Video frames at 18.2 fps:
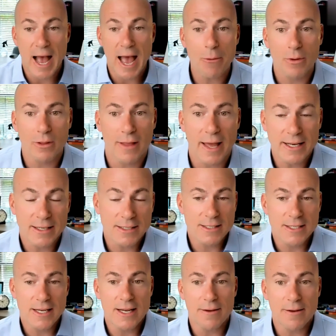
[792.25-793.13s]
I would like to
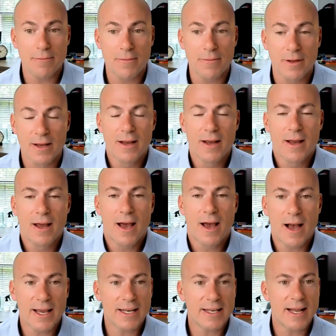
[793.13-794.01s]
see them
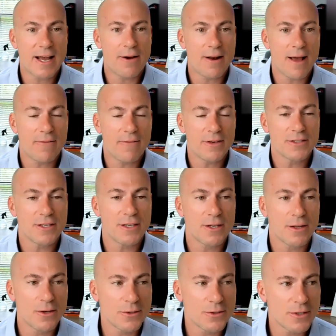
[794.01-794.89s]
uh, get down, obviously
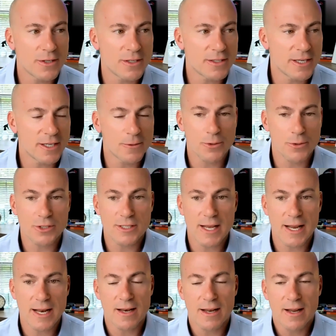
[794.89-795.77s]
closer to six
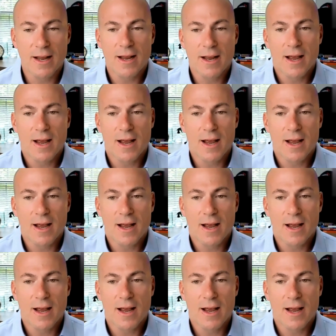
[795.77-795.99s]
percent.